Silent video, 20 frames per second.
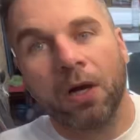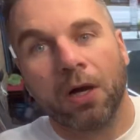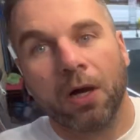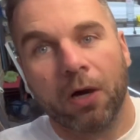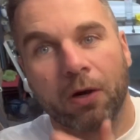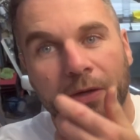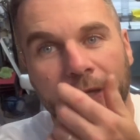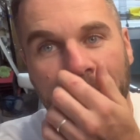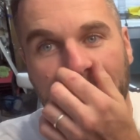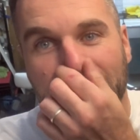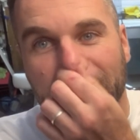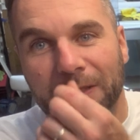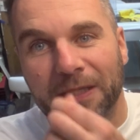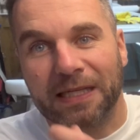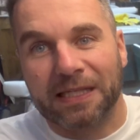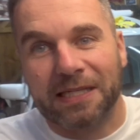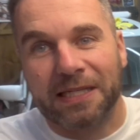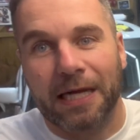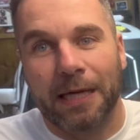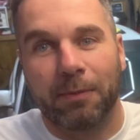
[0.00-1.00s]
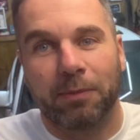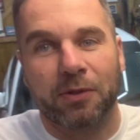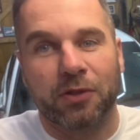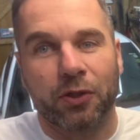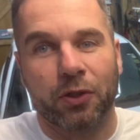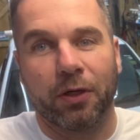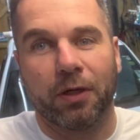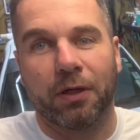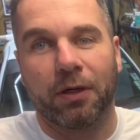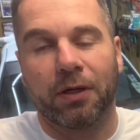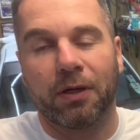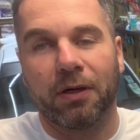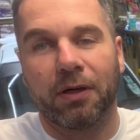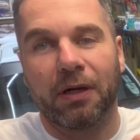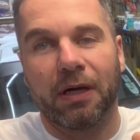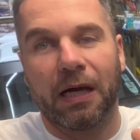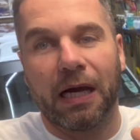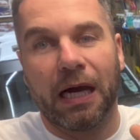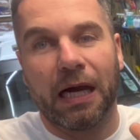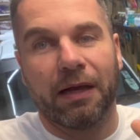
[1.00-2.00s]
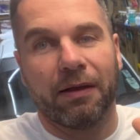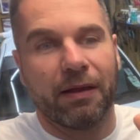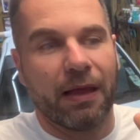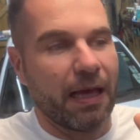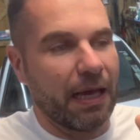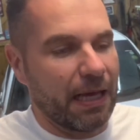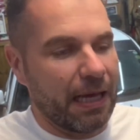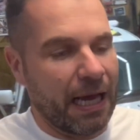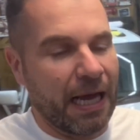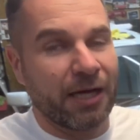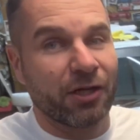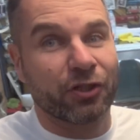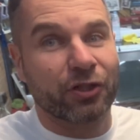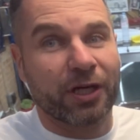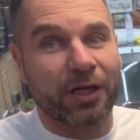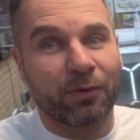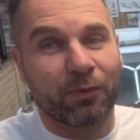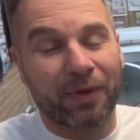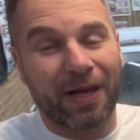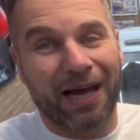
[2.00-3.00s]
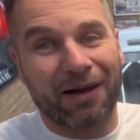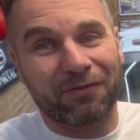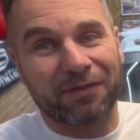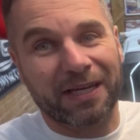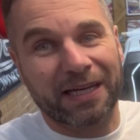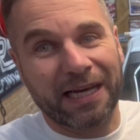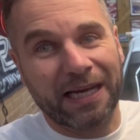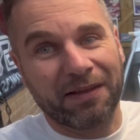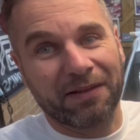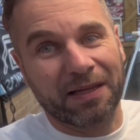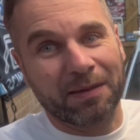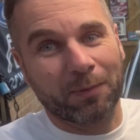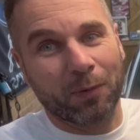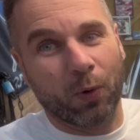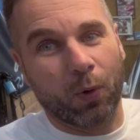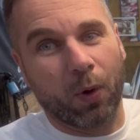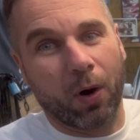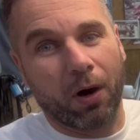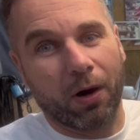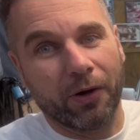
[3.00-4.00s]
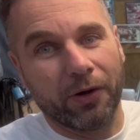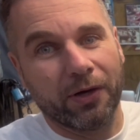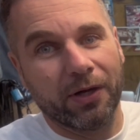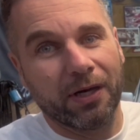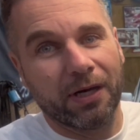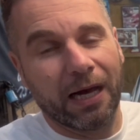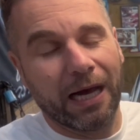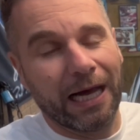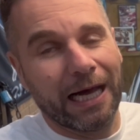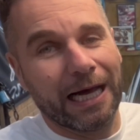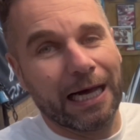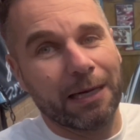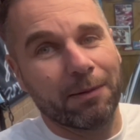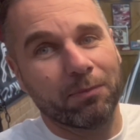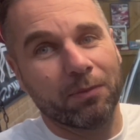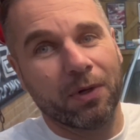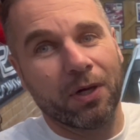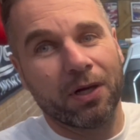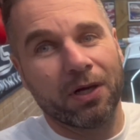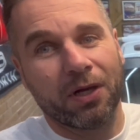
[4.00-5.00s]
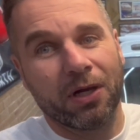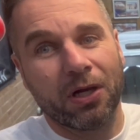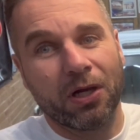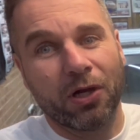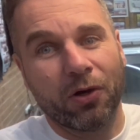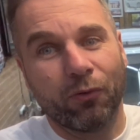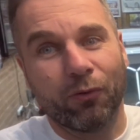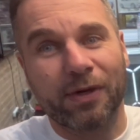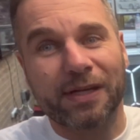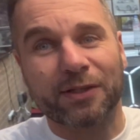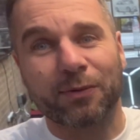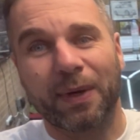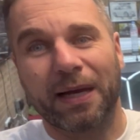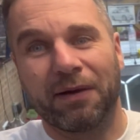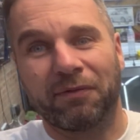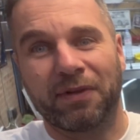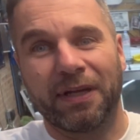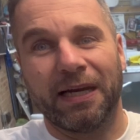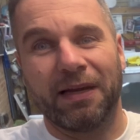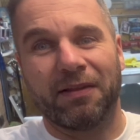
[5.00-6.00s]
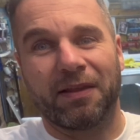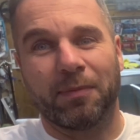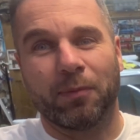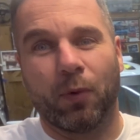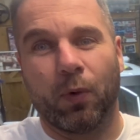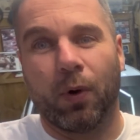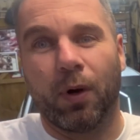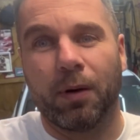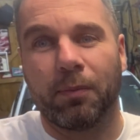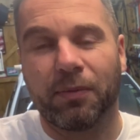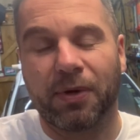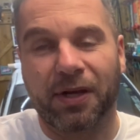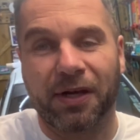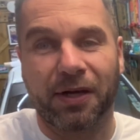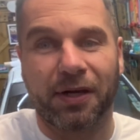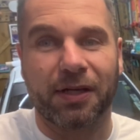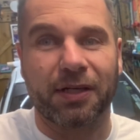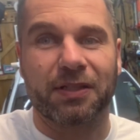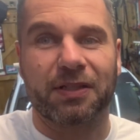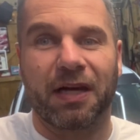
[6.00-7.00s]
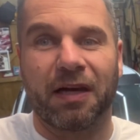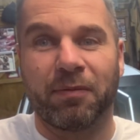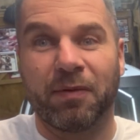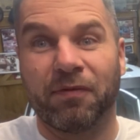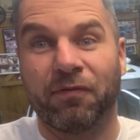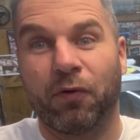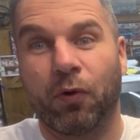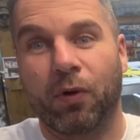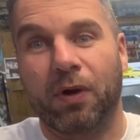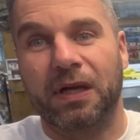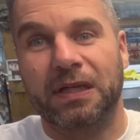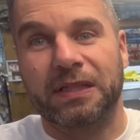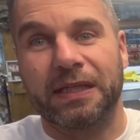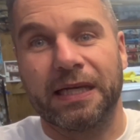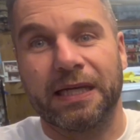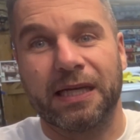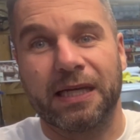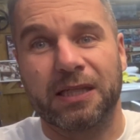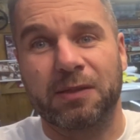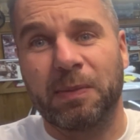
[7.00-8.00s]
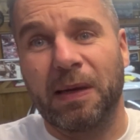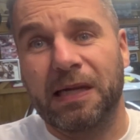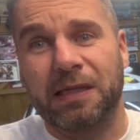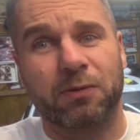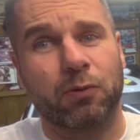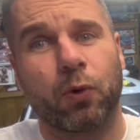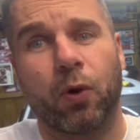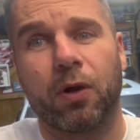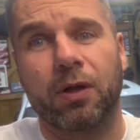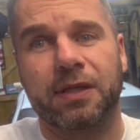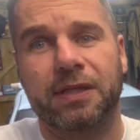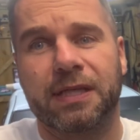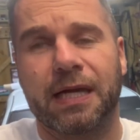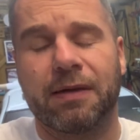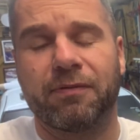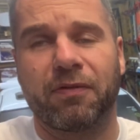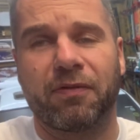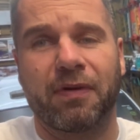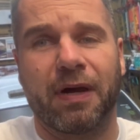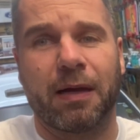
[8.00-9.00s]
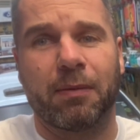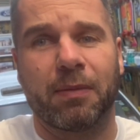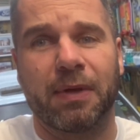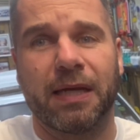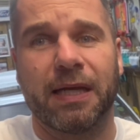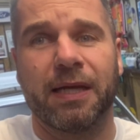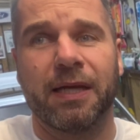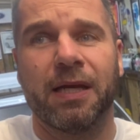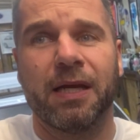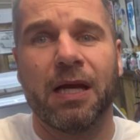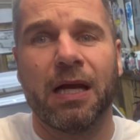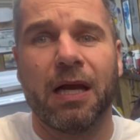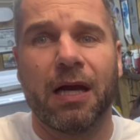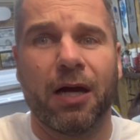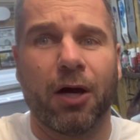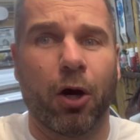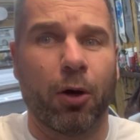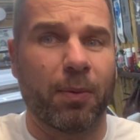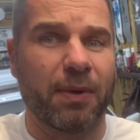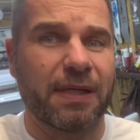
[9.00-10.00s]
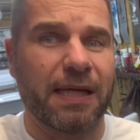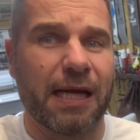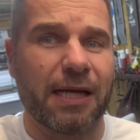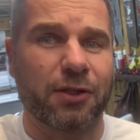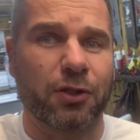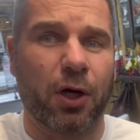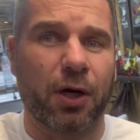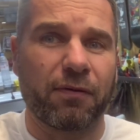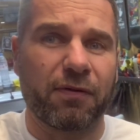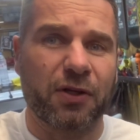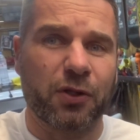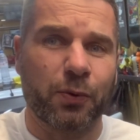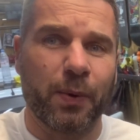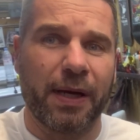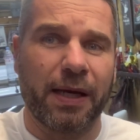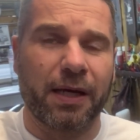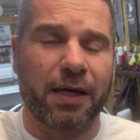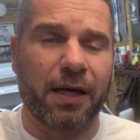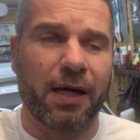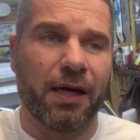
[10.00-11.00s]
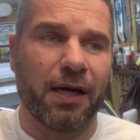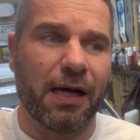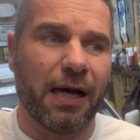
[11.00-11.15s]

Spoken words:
Okay, so listen up. So engine, we haven't done anything more on. Reason why I haven't done anything more on, because I've been focusing and spending some quality time with family on my days off this week.